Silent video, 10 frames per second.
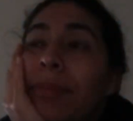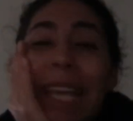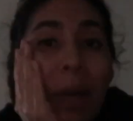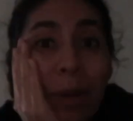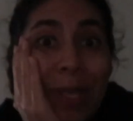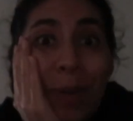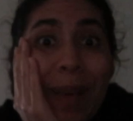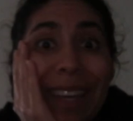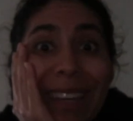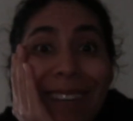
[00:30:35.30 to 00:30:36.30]
It was too
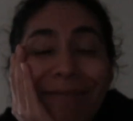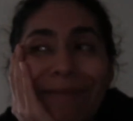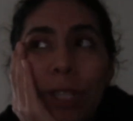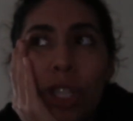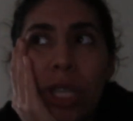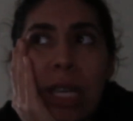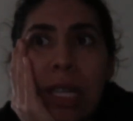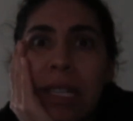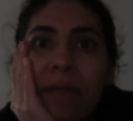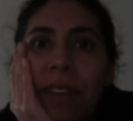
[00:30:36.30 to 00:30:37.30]
big. It
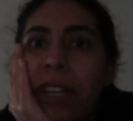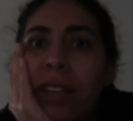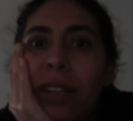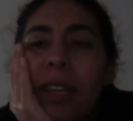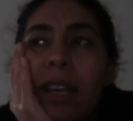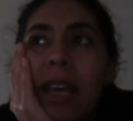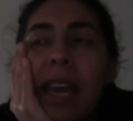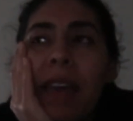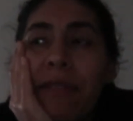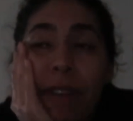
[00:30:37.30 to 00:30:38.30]
doesn't fit her.
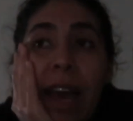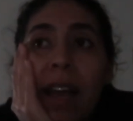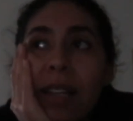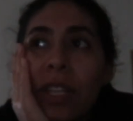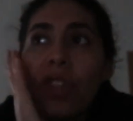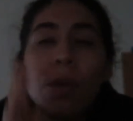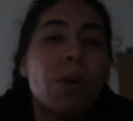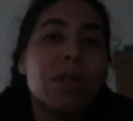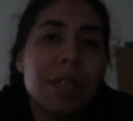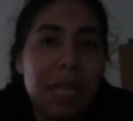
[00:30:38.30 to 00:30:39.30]
In fact, they're
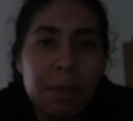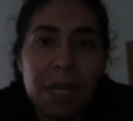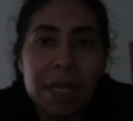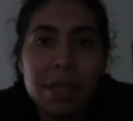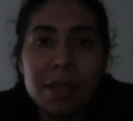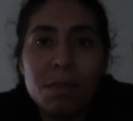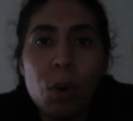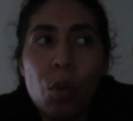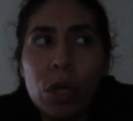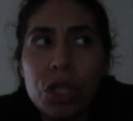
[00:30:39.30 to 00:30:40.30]
both the same sizes,
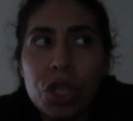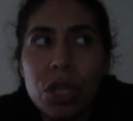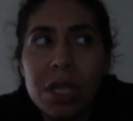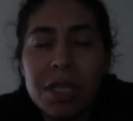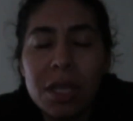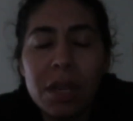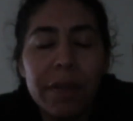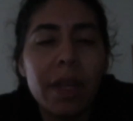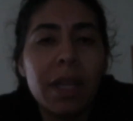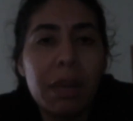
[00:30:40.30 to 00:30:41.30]
but one shirt is
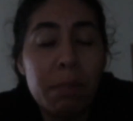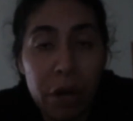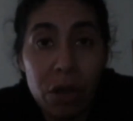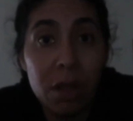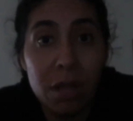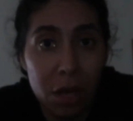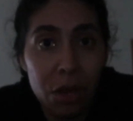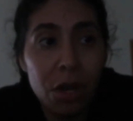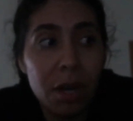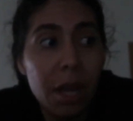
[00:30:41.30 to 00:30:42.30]
significantly bigger than the
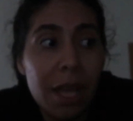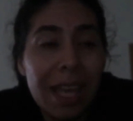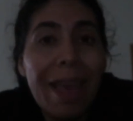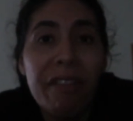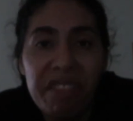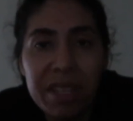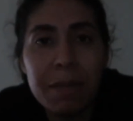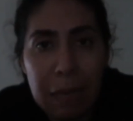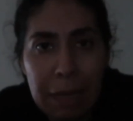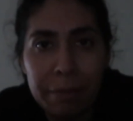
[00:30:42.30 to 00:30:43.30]
other. It fits
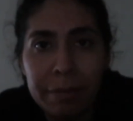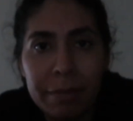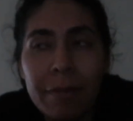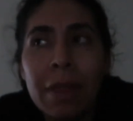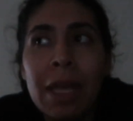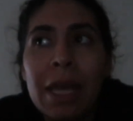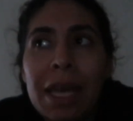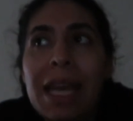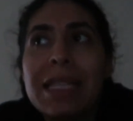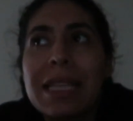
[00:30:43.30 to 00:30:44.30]
me.
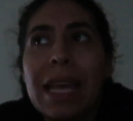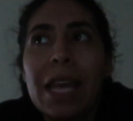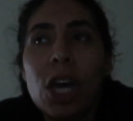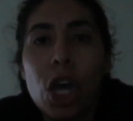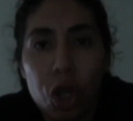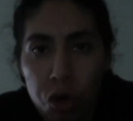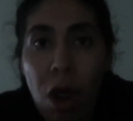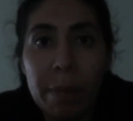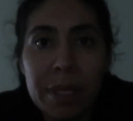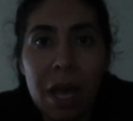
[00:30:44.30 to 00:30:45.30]
It's like a
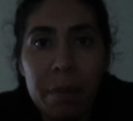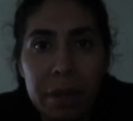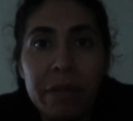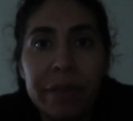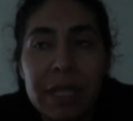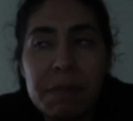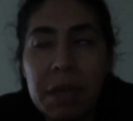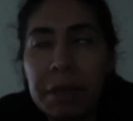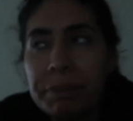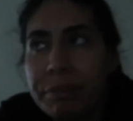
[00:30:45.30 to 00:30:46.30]
crop top. It fits
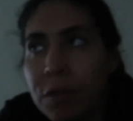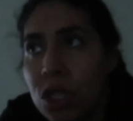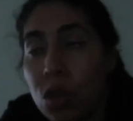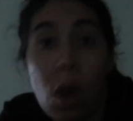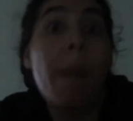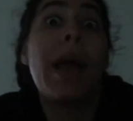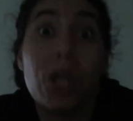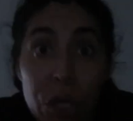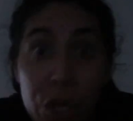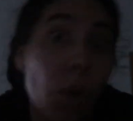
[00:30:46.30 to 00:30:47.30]
me. So I'm
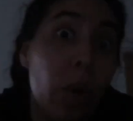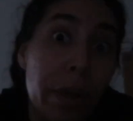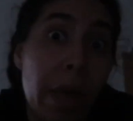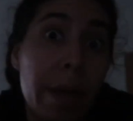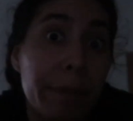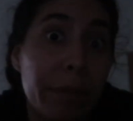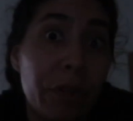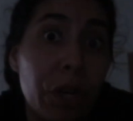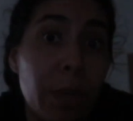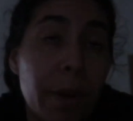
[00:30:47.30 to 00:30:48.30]
actually gonna wear that for
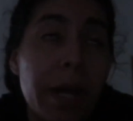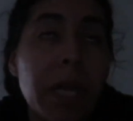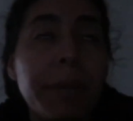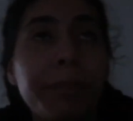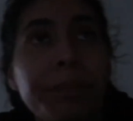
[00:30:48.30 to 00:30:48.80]
her party.